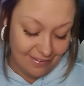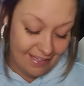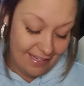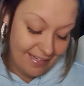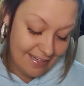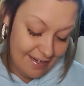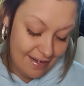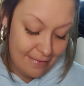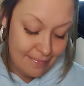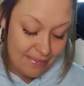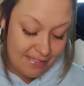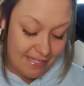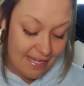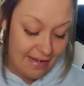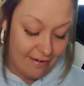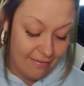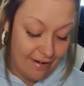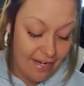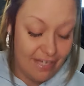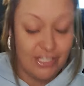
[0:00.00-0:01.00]
or like
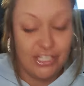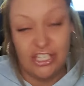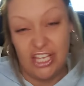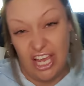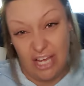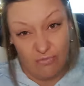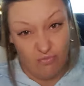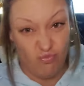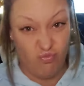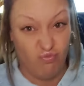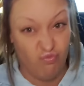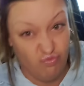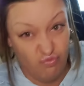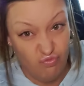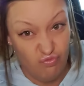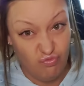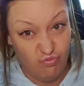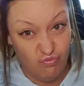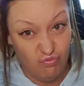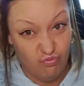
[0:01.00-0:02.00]
upset, right? She's like,
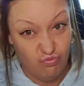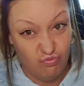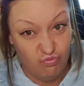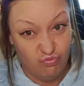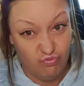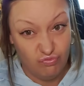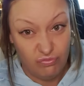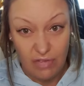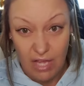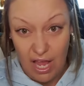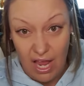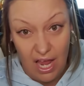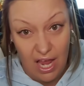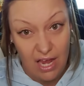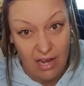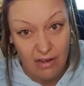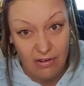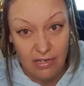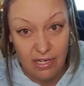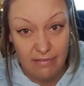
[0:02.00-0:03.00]

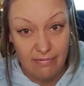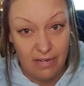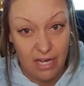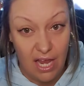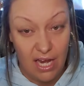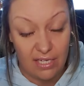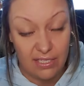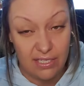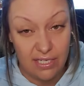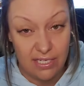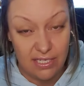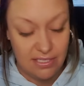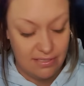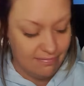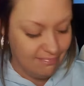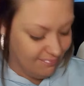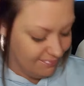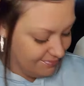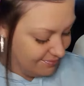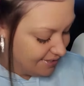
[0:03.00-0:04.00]
I don't even like
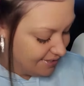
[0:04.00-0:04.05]
this.